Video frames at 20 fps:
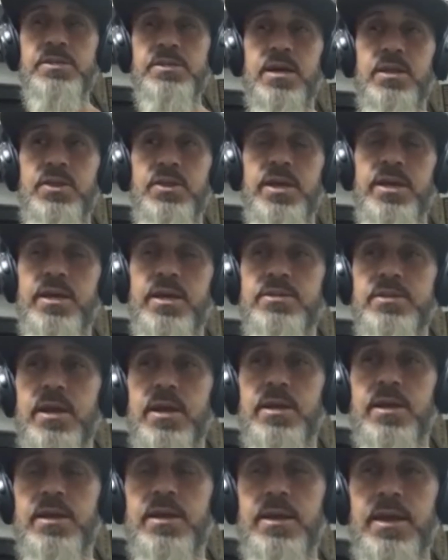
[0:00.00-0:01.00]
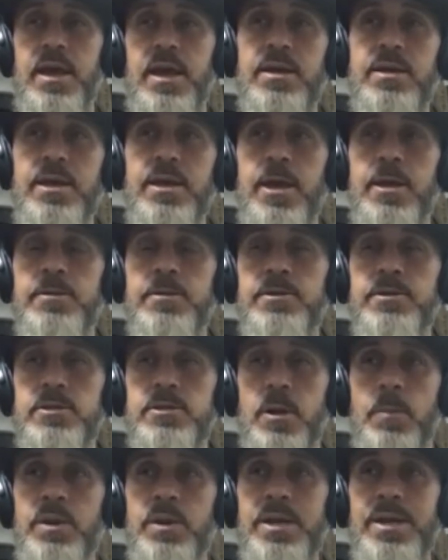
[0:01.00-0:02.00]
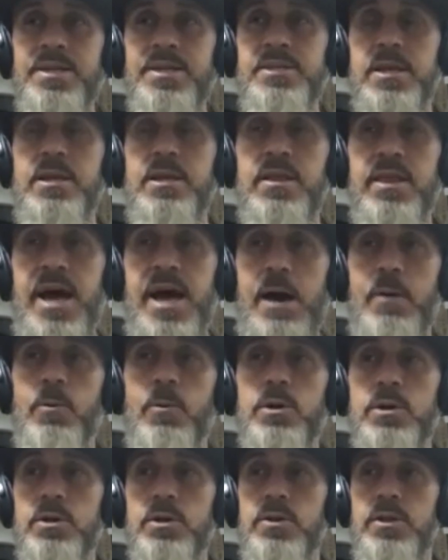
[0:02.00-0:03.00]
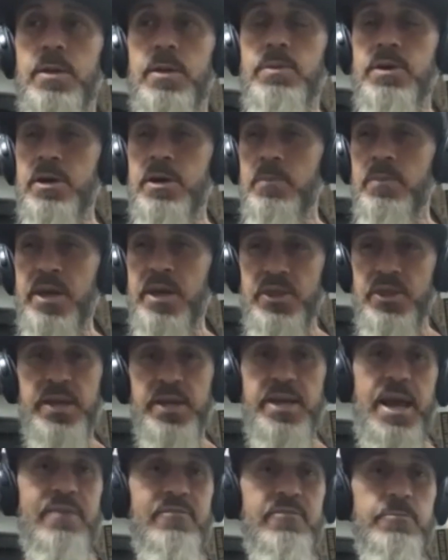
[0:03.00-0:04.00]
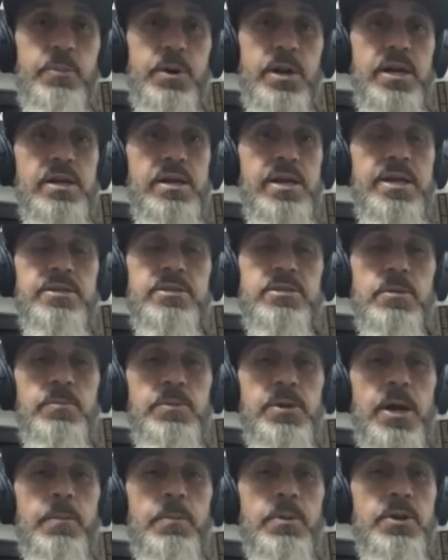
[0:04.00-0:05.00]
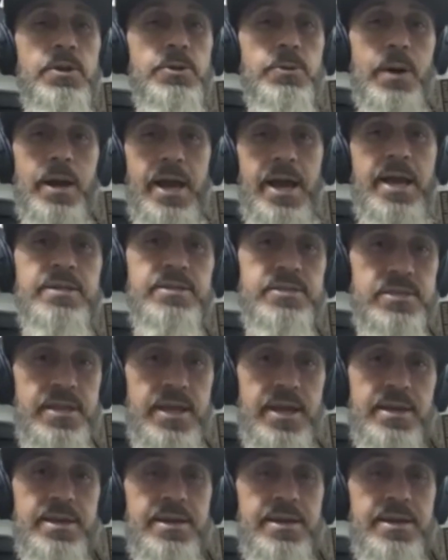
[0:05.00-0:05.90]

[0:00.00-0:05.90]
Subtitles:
I think it's like, again, somebody gets into that world and they think everybody needs to be able to do a handstand,